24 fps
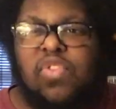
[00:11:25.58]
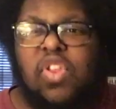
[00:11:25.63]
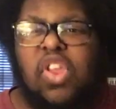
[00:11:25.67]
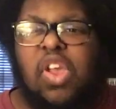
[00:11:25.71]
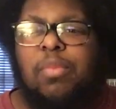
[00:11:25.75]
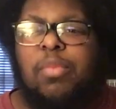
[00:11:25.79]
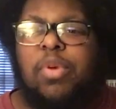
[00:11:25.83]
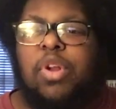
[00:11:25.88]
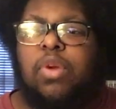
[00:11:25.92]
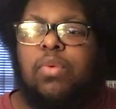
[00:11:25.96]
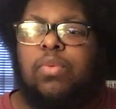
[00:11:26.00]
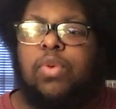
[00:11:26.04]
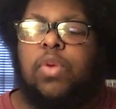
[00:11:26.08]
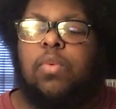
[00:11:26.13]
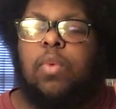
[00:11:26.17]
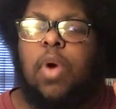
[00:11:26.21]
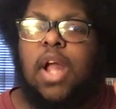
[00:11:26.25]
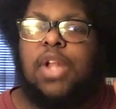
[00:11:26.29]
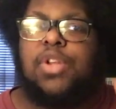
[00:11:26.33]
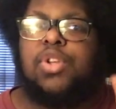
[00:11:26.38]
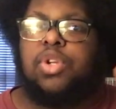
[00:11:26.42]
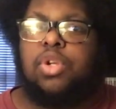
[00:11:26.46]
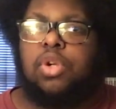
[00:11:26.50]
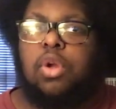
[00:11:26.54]
I'm gonna
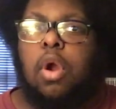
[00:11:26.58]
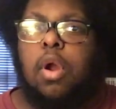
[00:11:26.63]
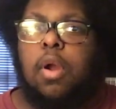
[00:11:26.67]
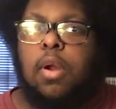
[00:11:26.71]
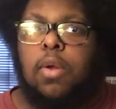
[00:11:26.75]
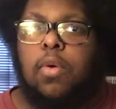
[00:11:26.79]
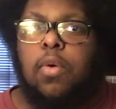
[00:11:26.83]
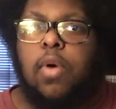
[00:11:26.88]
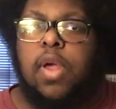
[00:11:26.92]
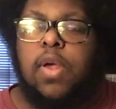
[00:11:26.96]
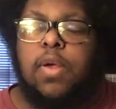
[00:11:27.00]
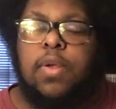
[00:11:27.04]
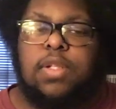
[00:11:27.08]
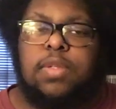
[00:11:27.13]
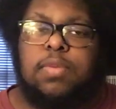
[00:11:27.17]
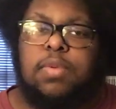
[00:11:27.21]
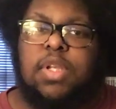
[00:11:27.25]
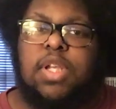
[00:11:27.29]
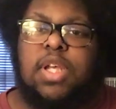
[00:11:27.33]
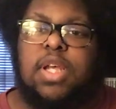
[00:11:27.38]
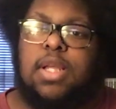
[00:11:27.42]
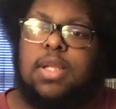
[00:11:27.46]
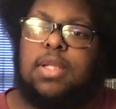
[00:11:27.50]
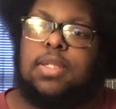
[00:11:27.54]
rewatch Gargoyles
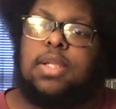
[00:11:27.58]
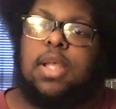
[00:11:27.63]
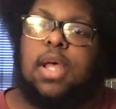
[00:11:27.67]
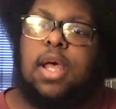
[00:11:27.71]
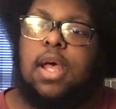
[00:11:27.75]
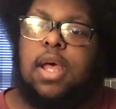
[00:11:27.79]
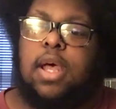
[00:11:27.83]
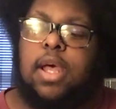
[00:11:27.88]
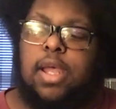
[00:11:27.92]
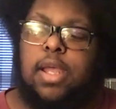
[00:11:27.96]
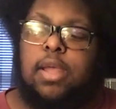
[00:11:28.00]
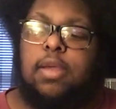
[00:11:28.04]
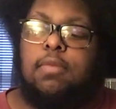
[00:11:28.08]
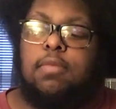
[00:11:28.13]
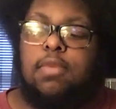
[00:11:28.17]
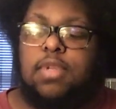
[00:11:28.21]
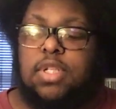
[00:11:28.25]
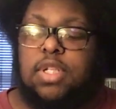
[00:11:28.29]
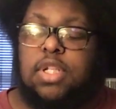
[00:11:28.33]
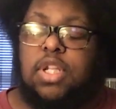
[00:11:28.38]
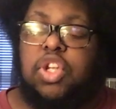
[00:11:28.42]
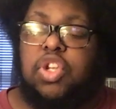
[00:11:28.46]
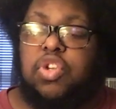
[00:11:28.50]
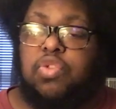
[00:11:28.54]
because I
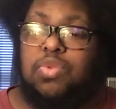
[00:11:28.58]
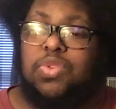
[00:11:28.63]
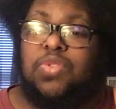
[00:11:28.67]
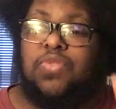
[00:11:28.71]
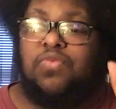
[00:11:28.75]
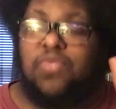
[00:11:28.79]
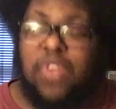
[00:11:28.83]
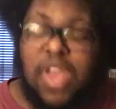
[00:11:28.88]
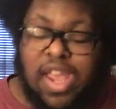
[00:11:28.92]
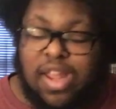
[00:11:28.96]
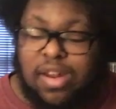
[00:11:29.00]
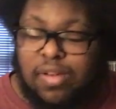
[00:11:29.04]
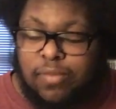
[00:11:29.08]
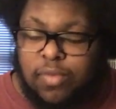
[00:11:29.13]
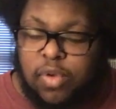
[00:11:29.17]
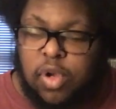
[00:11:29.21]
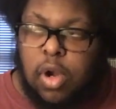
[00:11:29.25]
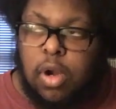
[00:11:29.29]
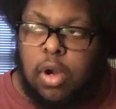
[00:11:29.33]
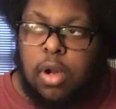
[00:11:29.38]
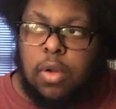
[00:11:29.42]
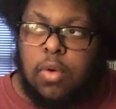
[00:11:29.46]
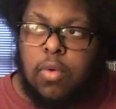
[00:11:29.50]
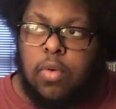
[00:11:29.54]
wasn't a huge fan of
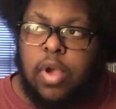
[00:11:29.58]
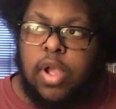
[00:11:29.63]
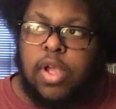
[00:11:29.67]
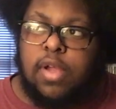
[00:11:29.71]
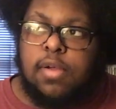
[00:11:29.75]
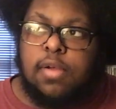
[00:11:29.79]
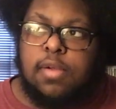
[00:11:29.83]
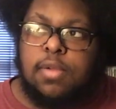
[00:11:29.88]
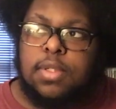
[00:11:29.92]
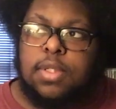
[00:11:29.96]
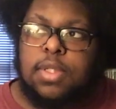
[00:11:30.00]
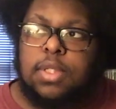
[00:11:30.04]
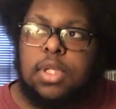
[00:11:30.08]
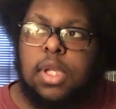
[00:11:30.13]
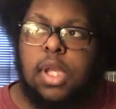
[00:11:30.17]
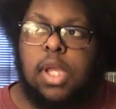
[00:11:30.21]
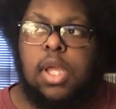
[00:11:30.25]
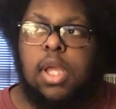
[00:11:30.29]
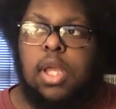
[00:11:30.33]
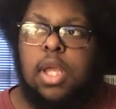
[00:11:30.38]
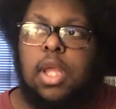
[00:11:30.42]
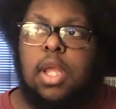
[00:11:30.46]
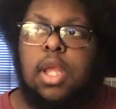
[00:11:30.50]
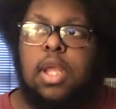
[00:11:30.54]
Gargoyles.
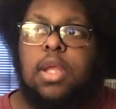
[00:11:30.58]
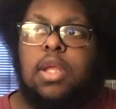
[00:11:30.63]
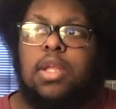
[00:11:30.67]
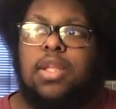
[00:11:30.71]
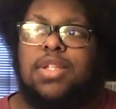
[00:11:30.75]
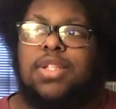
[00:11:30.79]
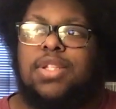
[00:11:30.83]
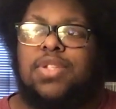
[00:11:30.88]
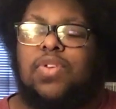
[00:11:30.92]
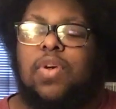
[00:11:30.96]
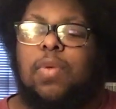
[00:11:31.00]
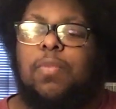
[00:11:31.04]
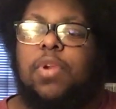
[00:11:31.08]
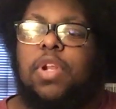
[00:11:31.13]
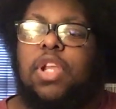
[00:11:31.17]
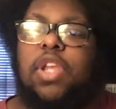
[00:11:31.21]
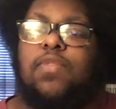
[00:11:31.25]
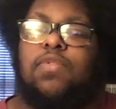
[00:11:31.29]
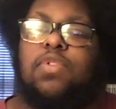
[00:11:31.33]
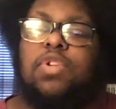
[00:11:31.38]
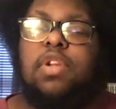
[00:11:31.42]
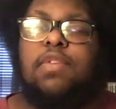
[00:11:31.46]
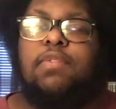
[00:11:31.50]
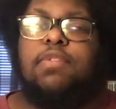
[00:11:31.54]
And so I'm gonna
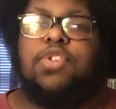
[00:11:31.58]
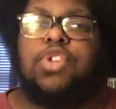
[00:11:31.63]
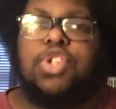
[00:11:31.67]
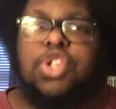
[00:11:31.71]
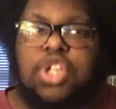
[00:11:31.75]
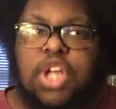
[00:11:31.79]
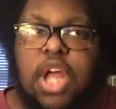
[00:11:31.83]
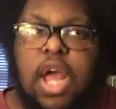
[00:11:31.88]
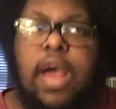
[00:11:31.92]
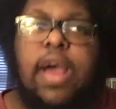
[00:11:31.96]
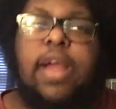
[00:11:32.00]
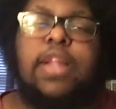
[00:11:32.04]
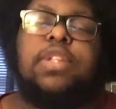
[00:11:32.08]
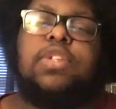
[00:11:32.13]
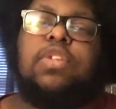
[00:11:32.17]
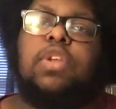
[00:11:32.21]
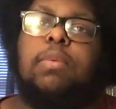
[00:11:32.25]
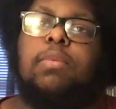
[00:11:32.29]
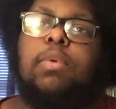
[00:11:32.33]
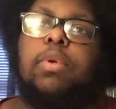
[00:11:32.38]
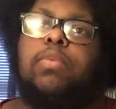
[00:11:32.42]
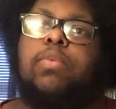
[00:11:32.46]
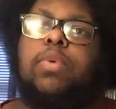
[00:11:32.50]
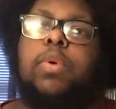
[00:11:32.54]
give it another shot. So
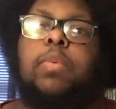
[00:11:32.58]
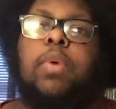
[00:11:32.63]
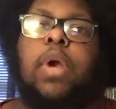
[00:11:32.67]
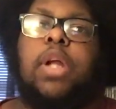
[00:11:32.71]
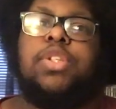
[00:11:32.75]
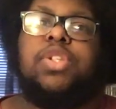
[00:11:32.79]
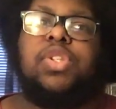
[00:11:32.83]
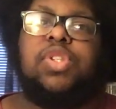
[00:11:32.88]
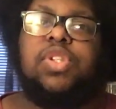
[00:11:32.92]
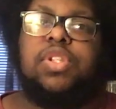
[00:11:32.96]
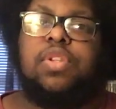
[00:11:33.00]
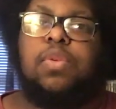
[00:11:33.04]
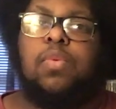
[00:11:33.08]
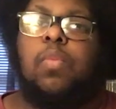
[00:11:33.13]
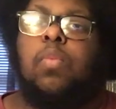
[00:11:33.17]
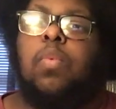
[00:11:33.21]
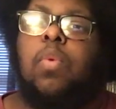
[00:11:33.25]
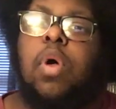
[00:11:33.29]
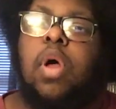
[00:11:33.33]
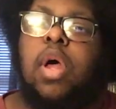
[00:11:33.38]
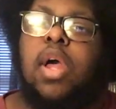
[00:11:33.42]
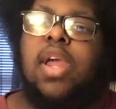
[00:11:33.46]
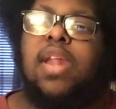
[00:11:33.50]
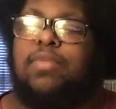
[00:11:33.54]
I'm gonna rewatch season
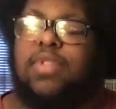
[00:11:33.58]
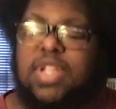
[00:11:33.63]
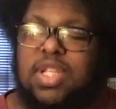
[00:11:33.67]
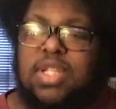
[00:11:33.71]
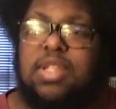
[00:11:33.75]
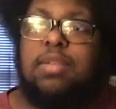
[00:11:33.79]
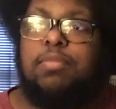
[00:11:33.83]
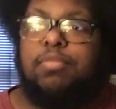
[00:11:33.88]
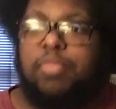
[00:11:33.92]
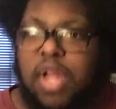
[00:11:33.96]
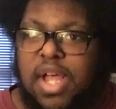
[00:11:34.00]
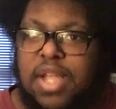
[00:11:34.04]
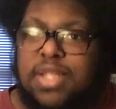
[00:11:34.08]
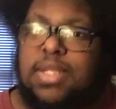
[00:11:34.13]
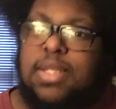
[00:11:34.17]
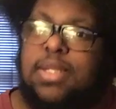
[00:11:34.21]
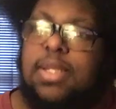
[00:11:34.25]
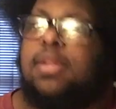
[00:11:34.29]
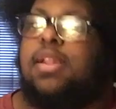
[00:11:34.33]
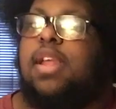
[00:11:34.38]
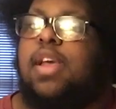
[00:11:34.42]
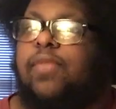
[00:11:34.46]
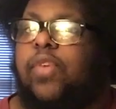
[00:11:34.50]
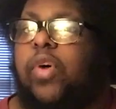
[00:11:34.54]
one. Disney Plus is
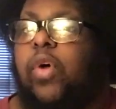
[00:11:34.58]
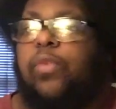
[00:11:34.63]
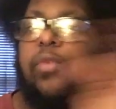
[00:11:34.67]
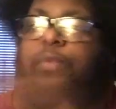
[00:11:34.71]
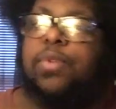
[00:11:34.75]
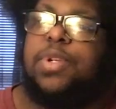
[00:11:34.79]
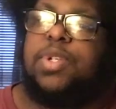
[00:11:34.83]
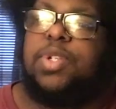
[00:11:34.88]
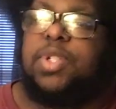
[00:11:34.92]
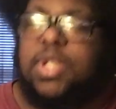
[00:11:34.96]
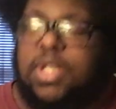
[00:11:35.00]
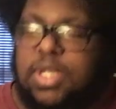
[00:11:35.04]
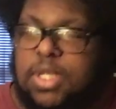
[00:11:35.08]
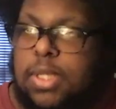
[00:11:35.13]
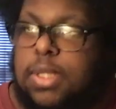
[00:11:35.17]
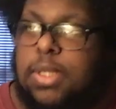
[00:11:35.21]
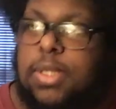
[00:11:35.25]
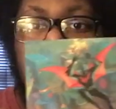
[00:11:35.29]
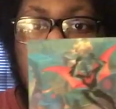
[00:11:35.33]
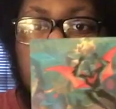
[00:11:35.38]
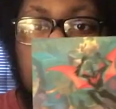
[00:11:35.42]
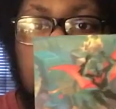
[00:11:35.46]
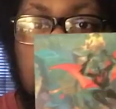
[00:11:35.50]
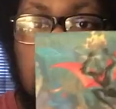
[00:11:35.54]
gonna have all three
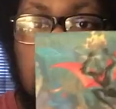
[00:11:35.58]
seasons.